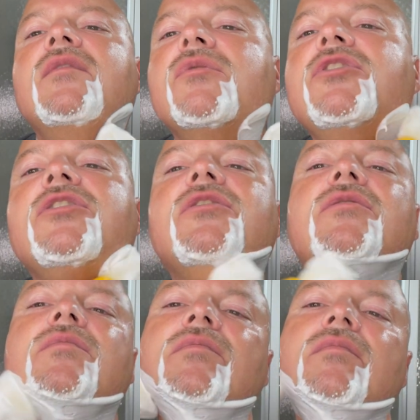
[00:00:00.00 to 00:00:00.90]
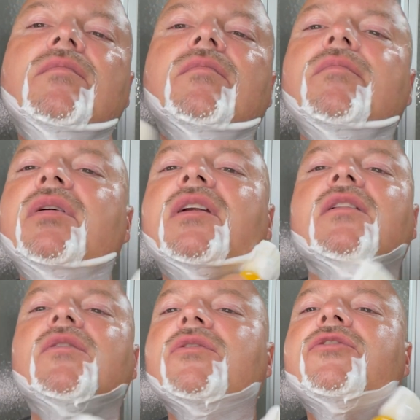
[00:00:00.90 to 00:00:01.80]
We'll just put a
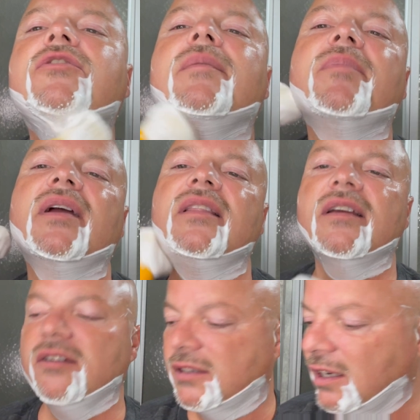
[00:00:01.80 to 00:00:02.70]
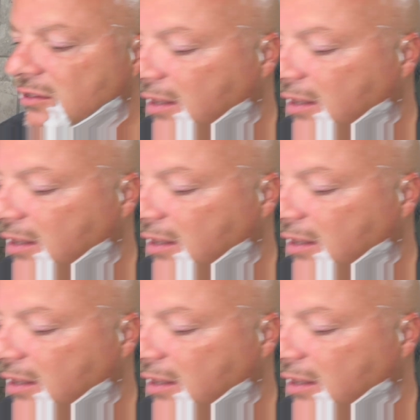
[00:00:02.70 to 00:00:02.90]
little strip right there and touch